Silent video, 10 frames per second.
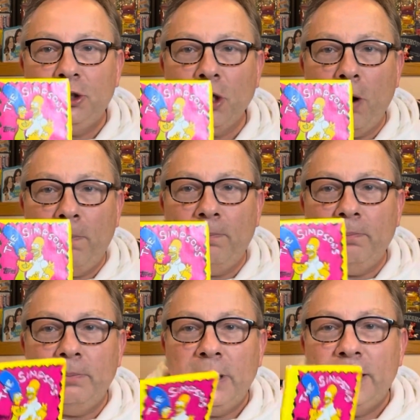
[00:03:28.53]
Dope.
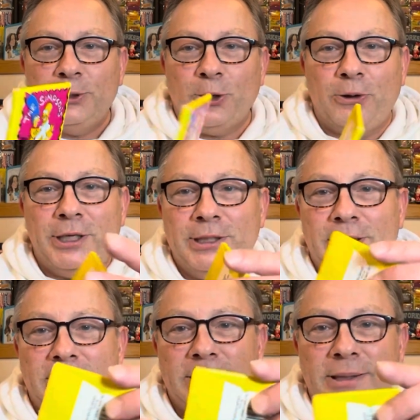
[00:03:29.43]
So this
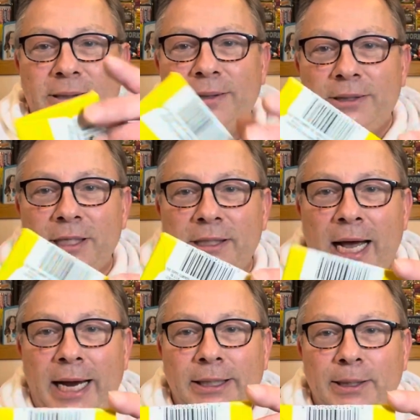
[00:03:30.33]
is
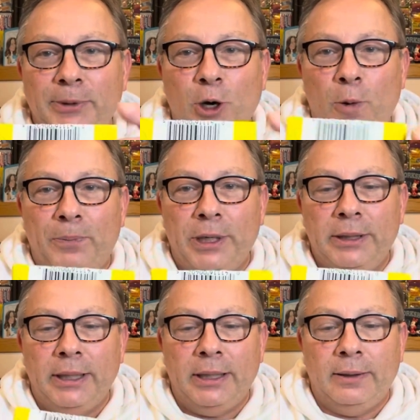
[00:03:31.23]
designed to be
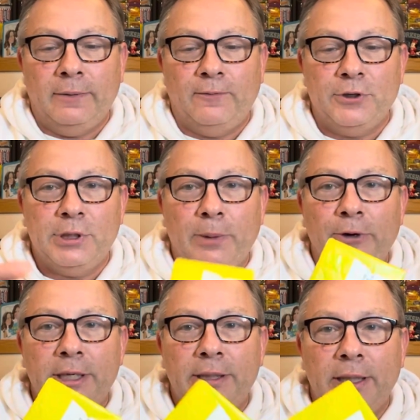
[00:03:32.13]
opened, and for some
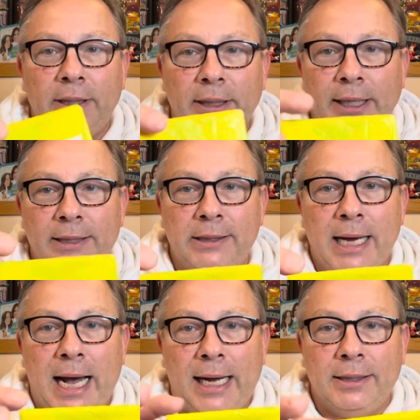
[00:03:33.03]
reason, it's
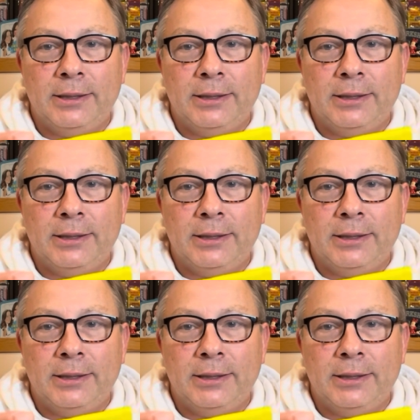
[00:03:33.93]
not.